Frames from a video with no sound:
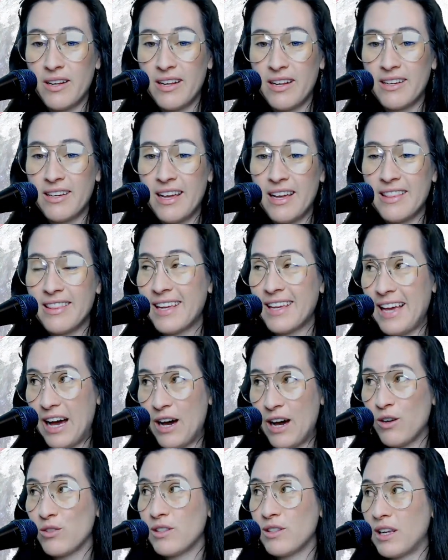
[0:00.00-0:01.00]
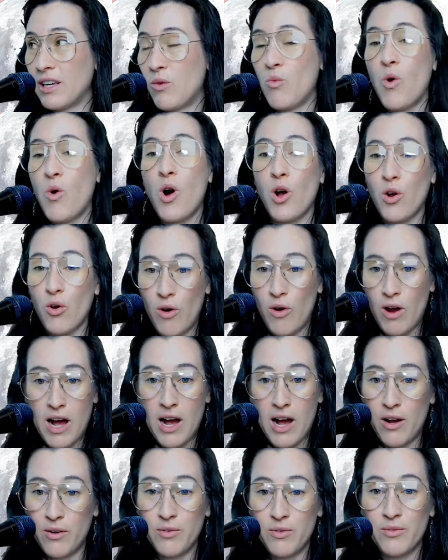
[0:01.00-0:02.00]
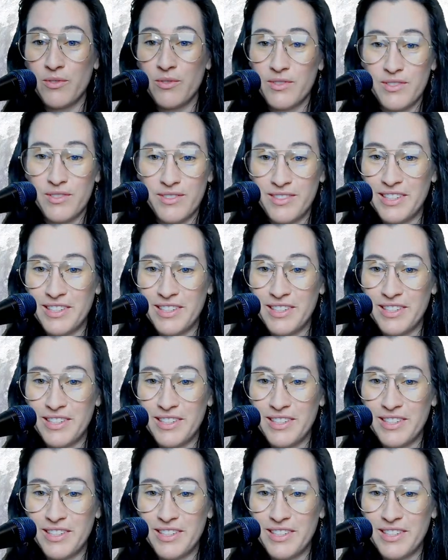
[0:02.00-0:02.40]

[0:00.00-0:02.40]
and the cows like walk around,